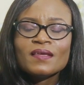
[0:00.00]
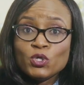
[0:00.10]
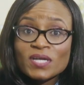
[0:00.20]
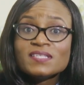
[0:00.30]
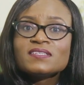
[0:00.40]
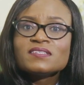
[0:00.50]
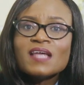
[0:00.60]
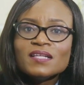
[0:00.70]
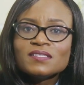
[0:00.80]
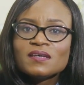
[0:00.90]
You can
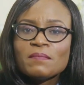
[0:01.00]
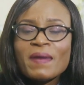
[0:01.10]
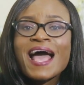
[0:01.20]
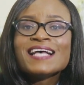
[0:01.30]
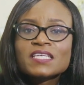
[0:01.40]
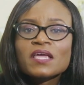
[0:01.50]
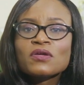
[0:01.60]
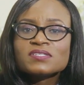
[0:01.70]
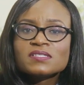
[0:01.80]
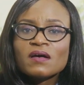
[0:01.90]
start by asking
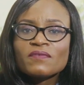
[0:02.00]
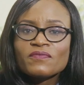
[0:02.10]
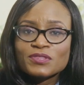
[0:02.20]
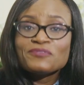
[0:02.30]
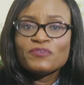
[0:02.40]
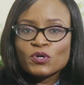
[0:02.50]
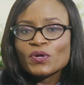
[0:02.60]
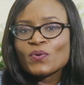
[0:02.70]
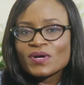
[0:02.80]
yourself the following